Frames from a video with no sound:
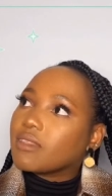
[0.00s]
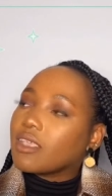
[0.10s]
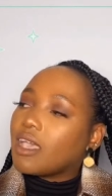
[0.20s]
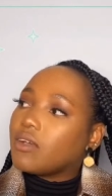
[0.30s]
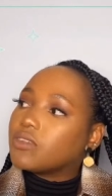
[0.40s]
I
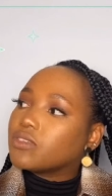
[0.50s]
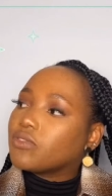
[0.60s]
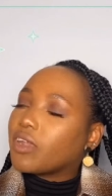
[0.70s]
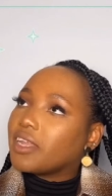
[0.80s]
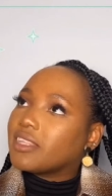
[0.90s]
also
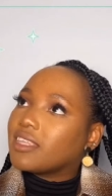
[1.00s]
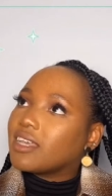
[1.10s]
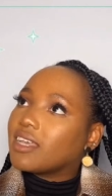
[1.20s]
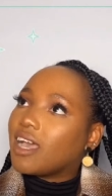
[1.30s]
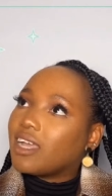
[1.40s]
read The
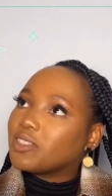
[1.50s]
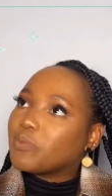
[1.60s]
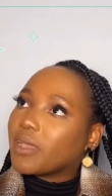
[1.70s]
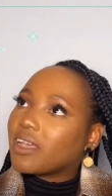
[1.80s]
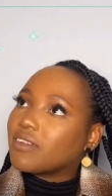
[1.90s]

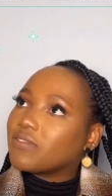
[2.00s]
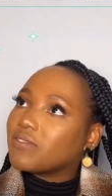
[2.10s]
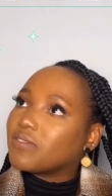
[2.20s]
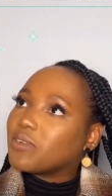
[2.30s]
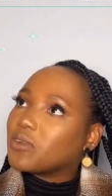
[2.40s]
Hunchback of
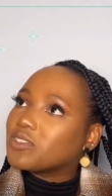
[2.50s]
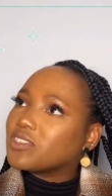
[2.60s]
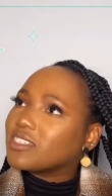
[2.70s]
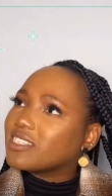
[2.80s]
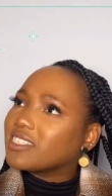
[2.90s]
Not
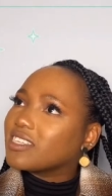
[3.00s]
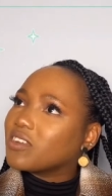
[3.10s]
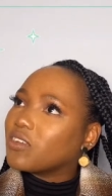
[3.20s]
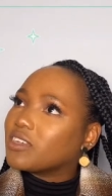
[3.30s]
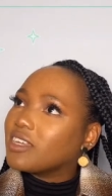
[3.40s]
is Notre it
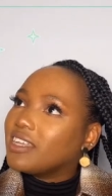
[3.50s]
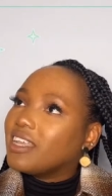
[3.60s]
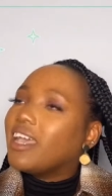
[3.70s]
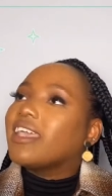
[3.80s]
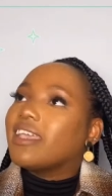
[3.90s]
not? Dame.
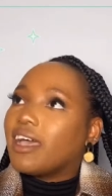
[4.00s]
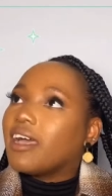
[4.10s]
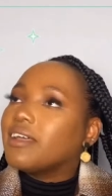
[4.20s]
Yeah,